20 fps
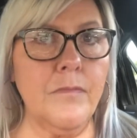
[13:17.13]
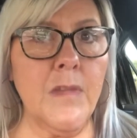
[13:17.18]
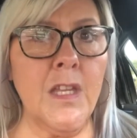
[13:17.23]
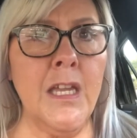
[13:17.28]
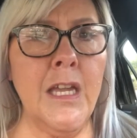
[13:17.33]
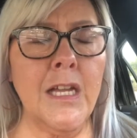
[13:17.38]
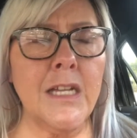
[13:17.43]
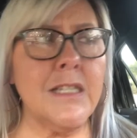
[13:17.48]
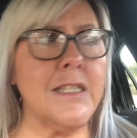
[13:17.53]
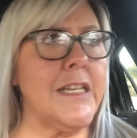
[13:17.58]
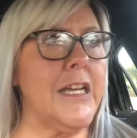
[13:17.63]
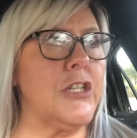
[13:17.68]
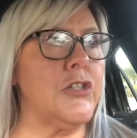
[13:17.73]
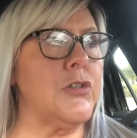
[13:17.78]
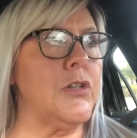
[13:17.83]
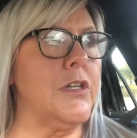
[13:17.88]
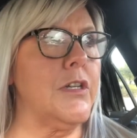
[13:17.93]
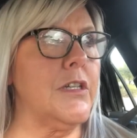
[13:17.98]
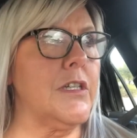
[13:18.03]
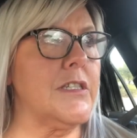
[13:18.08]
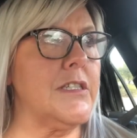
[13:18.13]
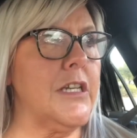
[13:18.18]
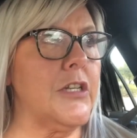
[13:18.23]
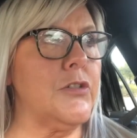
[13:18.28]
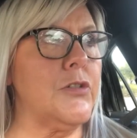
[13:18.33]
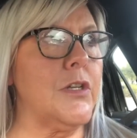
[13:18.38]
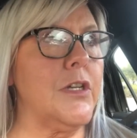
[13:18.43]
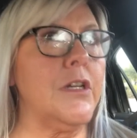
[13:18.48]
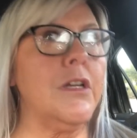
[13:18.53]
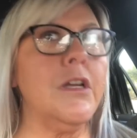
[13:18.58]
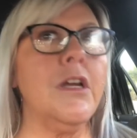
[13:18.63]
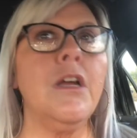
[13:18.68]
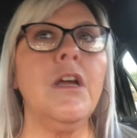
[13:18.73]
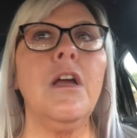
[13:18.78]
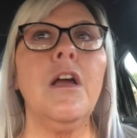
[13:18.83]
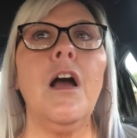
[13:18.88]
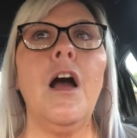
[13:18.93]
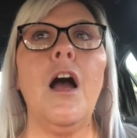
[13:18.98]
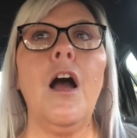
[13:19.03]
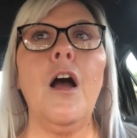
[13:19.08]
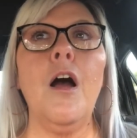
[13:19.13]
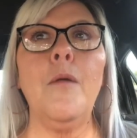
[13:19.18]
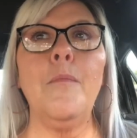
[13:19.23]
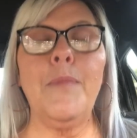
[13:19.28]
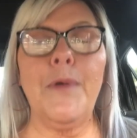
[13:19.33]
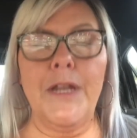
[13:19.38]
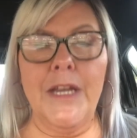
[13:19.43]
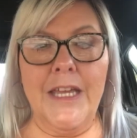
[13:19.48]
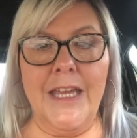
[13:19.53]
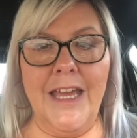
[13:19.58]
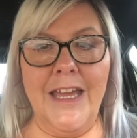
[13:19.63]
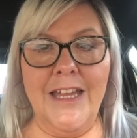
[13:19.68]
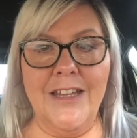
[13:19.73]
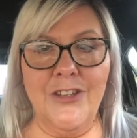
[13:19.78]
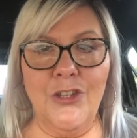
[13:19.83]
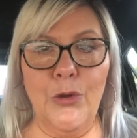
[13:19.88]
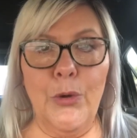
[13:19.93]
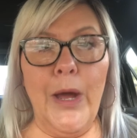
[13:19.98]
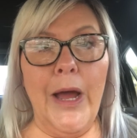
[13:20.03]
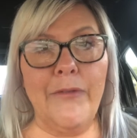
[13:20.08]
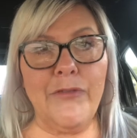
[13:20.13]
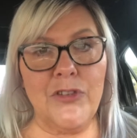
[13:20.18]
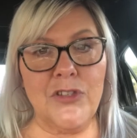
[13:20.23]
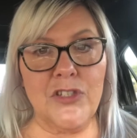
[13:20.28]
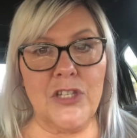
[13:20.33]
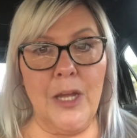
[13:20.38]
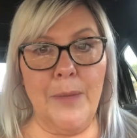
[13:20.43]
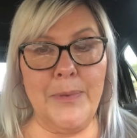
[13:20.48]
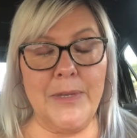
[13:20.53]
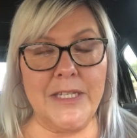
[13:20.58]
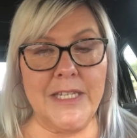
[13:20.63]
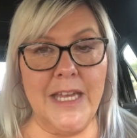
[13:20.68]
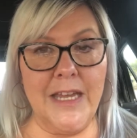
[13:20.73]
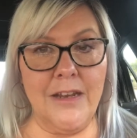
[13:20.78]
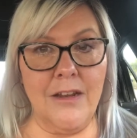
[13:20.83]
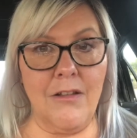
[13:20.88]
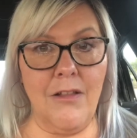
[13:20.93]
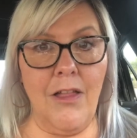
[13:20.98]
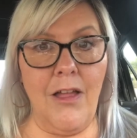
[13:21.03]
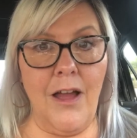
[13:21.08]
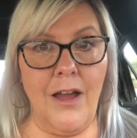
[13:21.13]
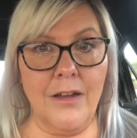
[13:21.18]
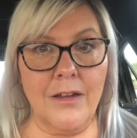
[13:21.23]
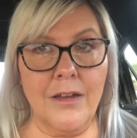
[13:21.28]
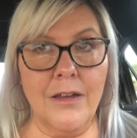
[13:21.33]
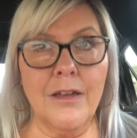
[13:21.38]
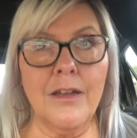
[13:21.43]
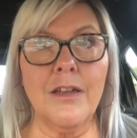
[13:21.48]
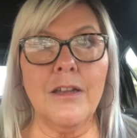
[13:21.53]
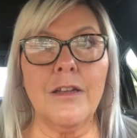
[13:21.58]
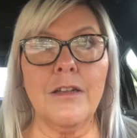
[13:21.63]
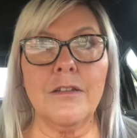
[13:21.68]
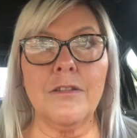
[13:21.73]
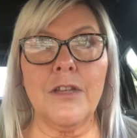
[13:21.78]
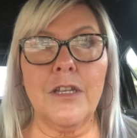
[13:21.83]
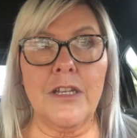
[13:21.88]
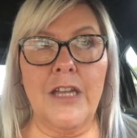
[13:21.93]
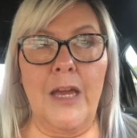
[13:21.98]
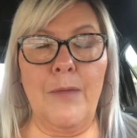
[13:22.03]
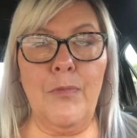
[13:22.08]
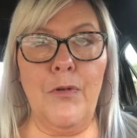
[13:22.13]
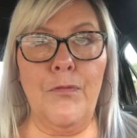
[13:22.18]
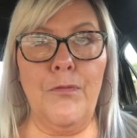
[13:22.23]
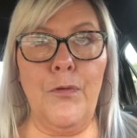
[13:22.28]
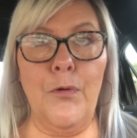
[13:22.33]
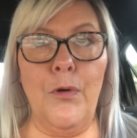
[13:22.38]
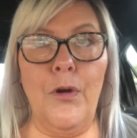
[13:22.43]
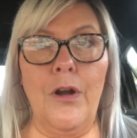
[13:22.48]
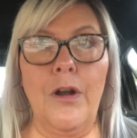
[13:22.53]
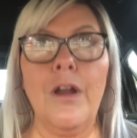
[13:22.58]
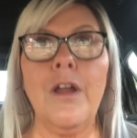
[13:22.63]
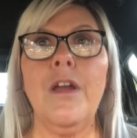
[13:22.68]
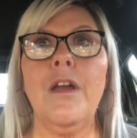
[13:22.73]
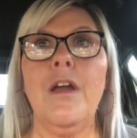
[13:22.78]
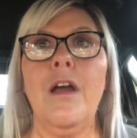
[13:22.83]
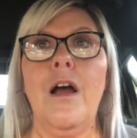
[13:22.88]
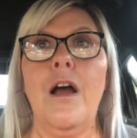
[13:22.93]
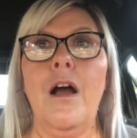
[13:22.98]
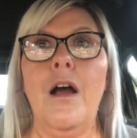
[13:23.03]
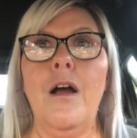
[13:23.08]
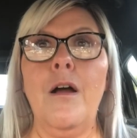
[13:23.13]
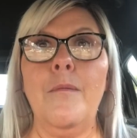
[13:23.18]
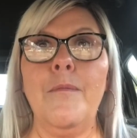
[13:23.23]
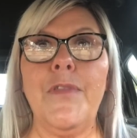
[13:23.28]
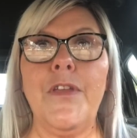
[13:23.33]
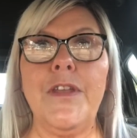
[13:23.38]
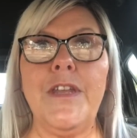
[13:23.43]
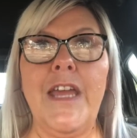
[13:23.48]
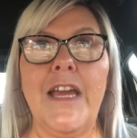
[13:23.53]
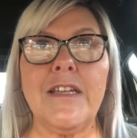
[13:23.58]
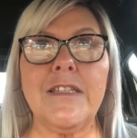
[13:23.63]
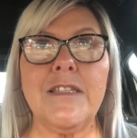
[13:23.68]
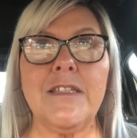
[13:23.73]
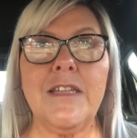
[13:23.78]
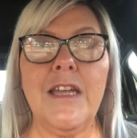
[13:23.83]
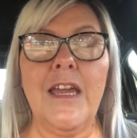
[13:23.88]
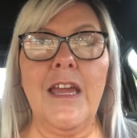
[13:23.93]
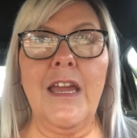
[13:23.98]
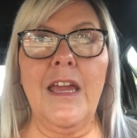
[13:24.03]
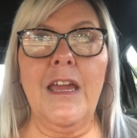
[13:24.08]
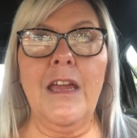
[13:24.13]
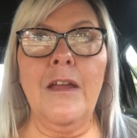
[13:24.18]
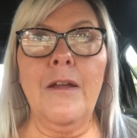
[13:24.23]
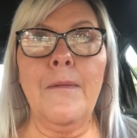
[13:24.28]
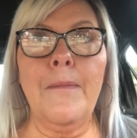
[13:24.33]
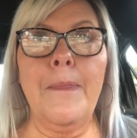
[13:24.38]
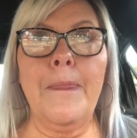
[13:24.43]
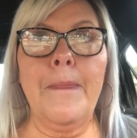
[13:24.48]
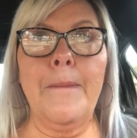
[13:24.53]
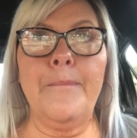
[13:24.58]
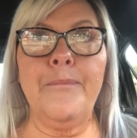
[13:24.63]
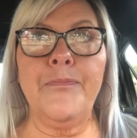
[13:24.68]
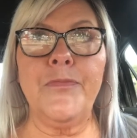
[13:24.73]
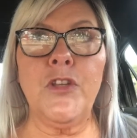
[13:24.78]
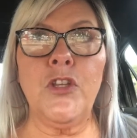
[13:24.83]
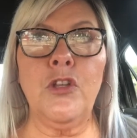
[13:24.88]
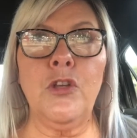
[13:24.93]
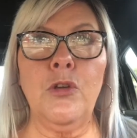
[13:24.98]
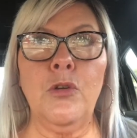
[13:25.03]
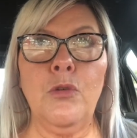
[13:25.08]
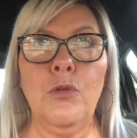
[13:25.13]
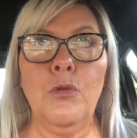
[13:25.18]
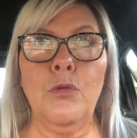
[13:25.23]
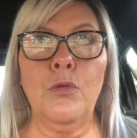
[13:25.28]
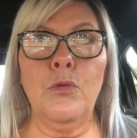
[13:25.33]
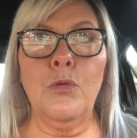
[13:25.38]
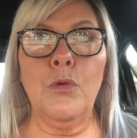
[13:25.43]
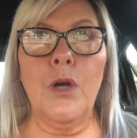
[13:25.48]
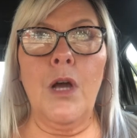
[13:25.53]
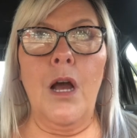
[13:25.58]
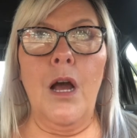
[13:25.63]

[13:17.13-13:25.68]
etc., etc. But again, you have to stop at 10 o'clock the night before. The next day, you,